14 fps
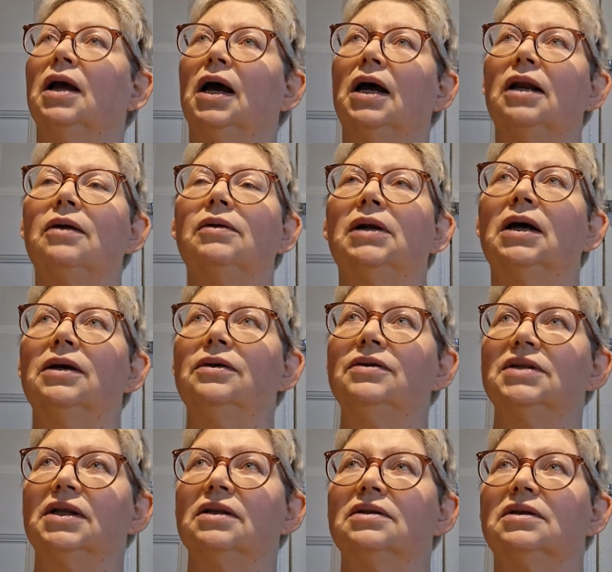I don't like
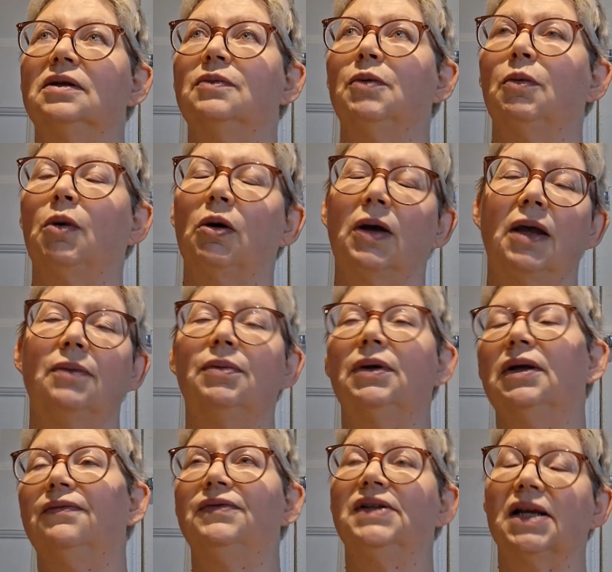using the supermarket, but
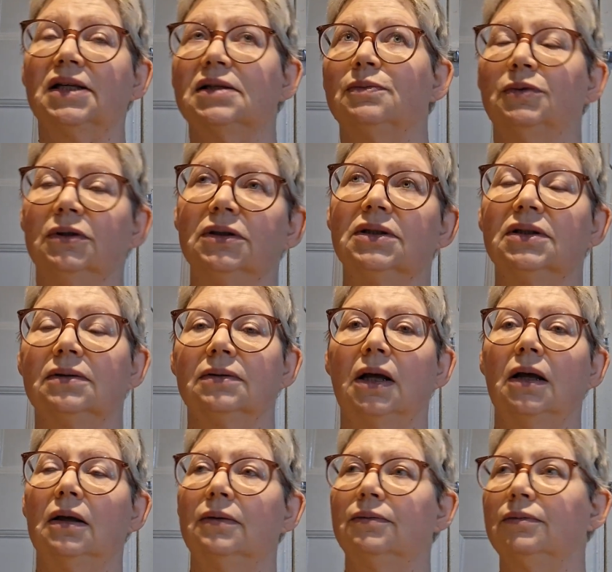if desperate,
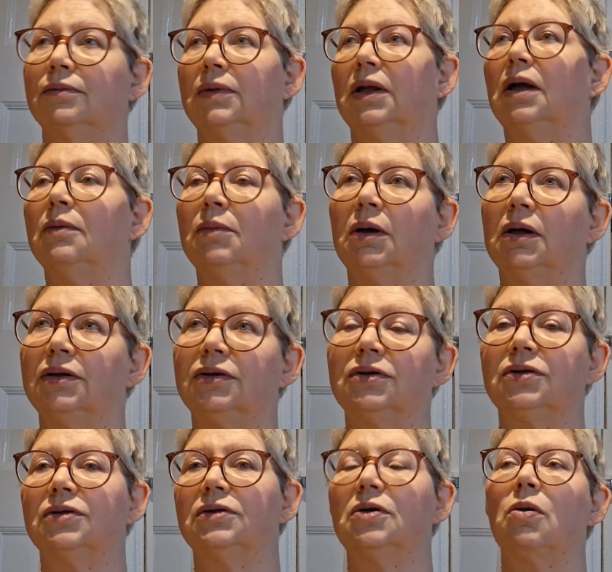I might
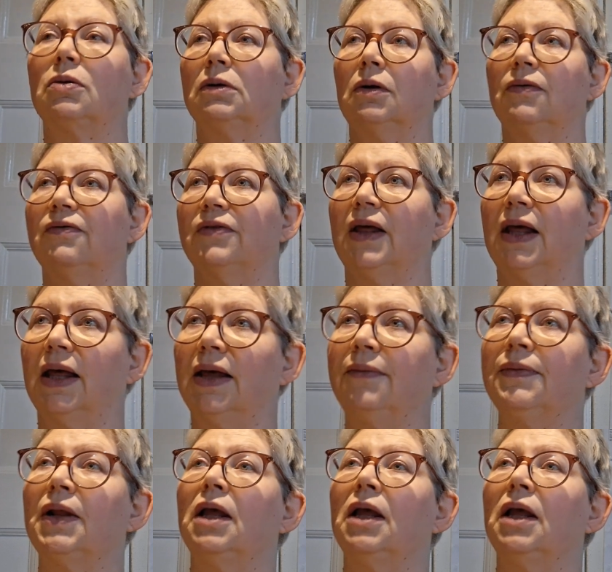toggle off there.